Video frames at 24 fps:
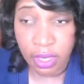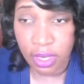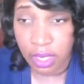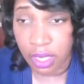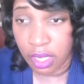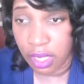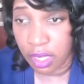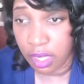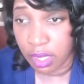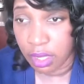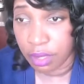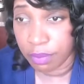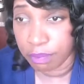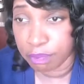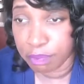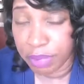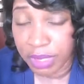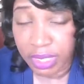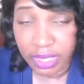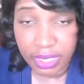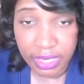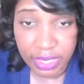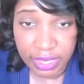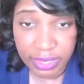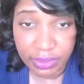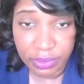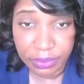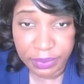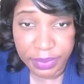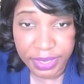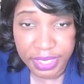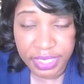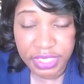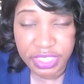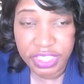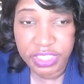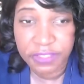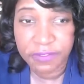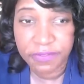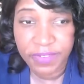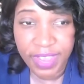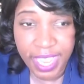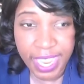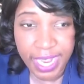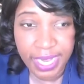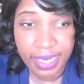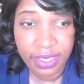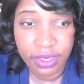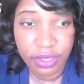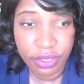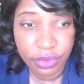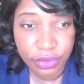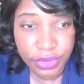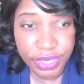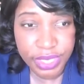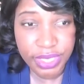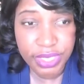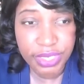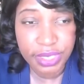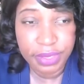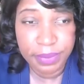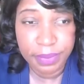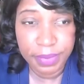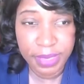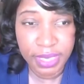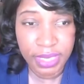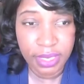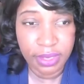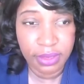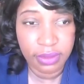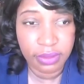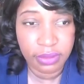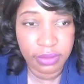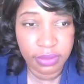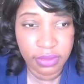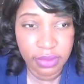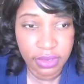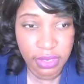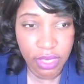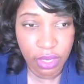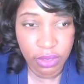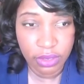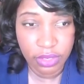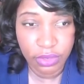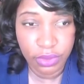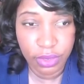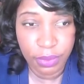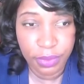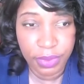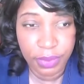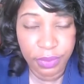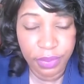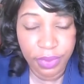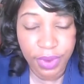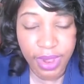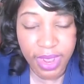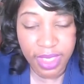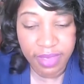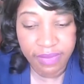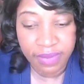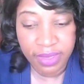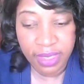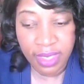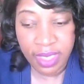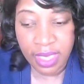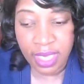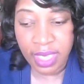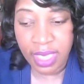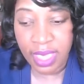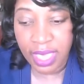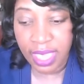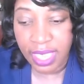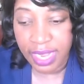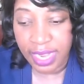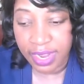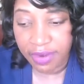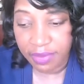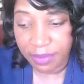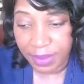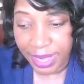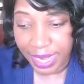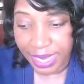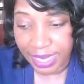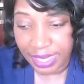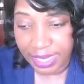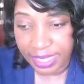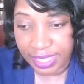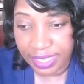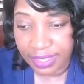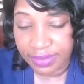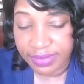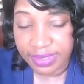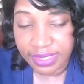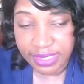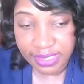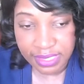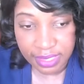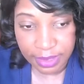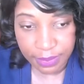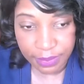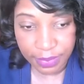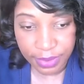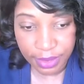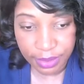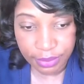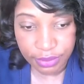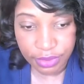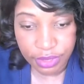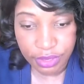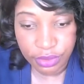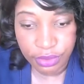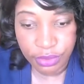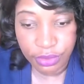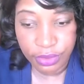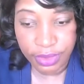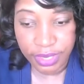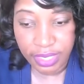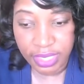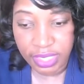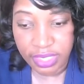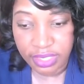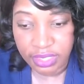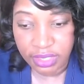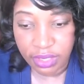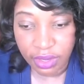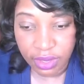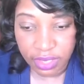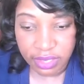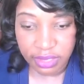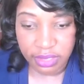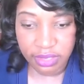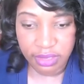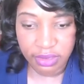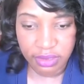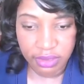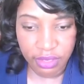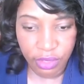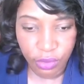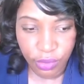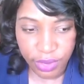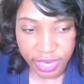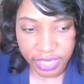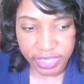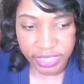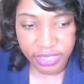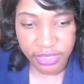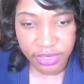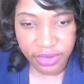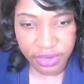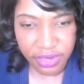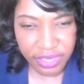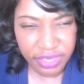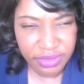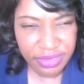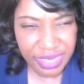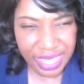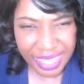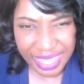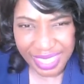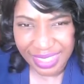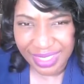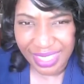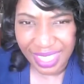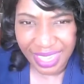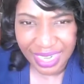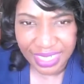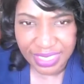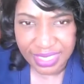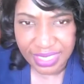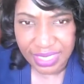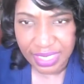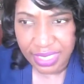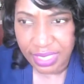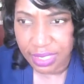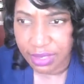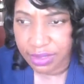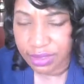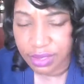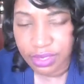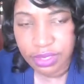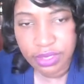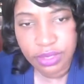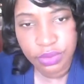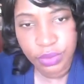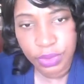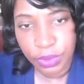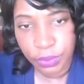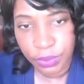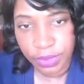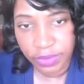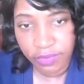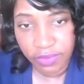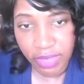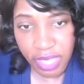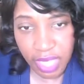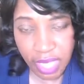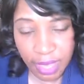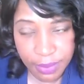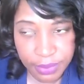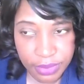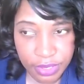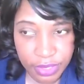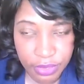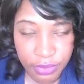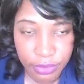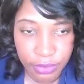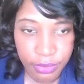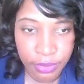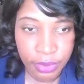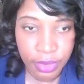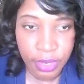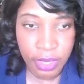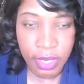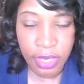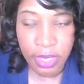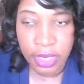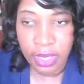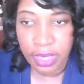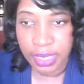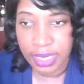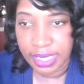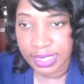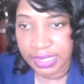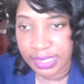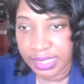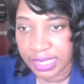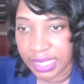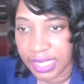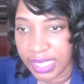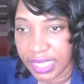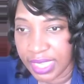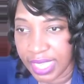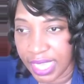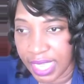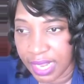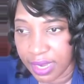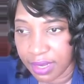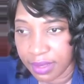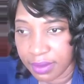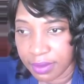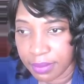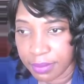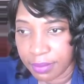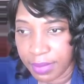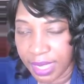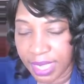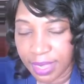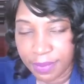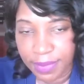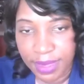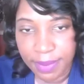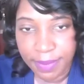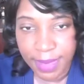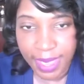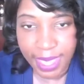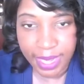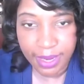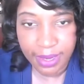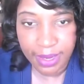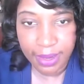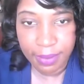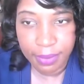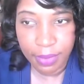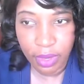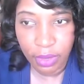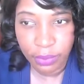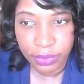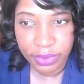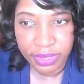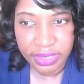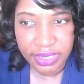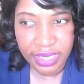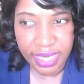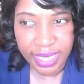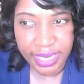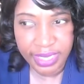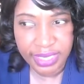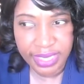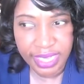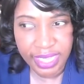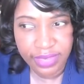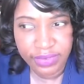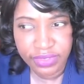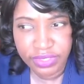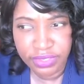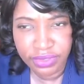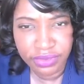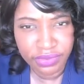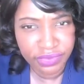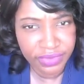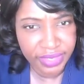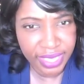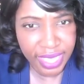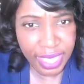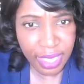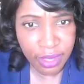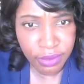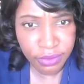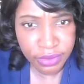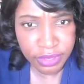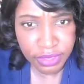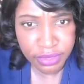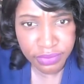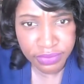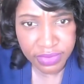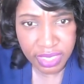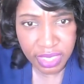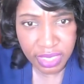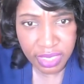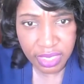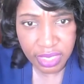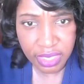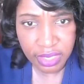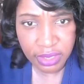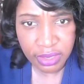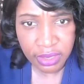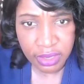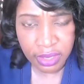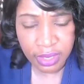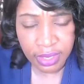buck a little bit, she finally agrees to meet. talk to him in private. And everybody leaves except them two. And he starts questioning her. He's like, after 18 years, this is what we've come to. And I said, he kind of made me mad in that moment. It's like, David, you don't forgot what you done.